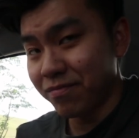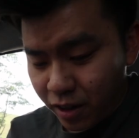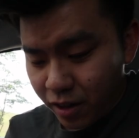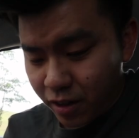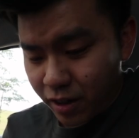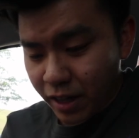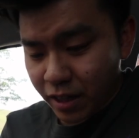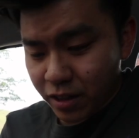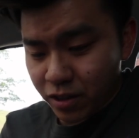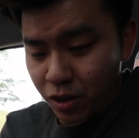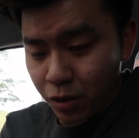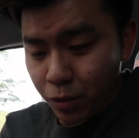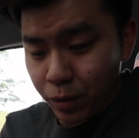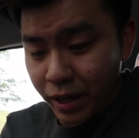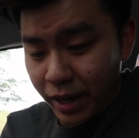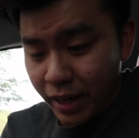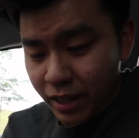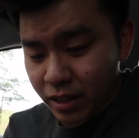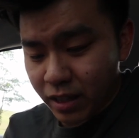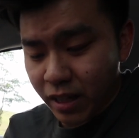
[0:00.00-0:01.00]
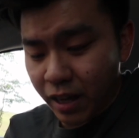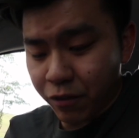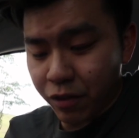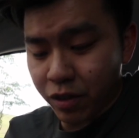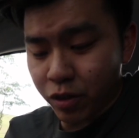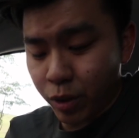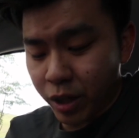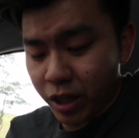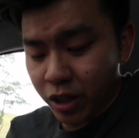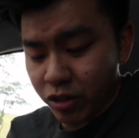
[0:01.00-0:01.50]
Okay, so we actually have
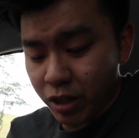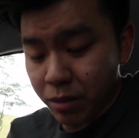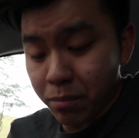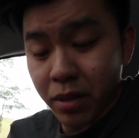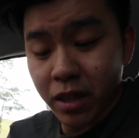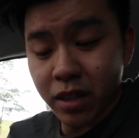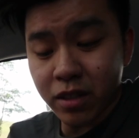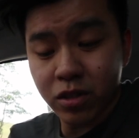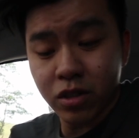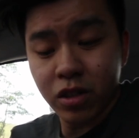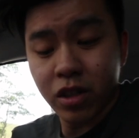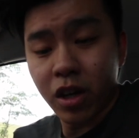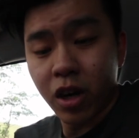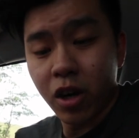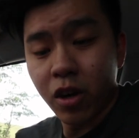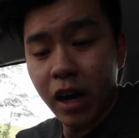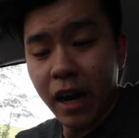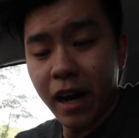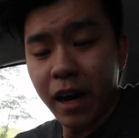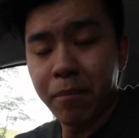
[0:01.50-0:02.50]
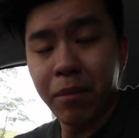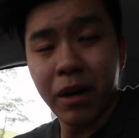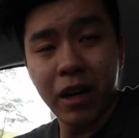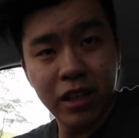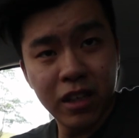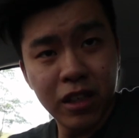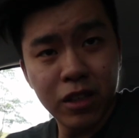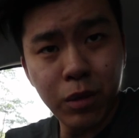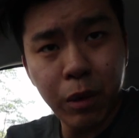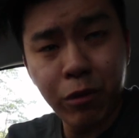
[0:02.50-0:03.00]
23 minutes to go,
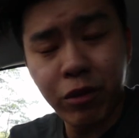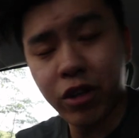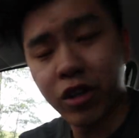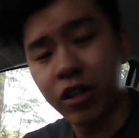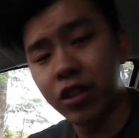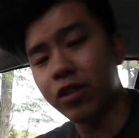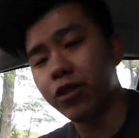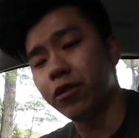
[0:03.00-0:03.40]
but here's what we're going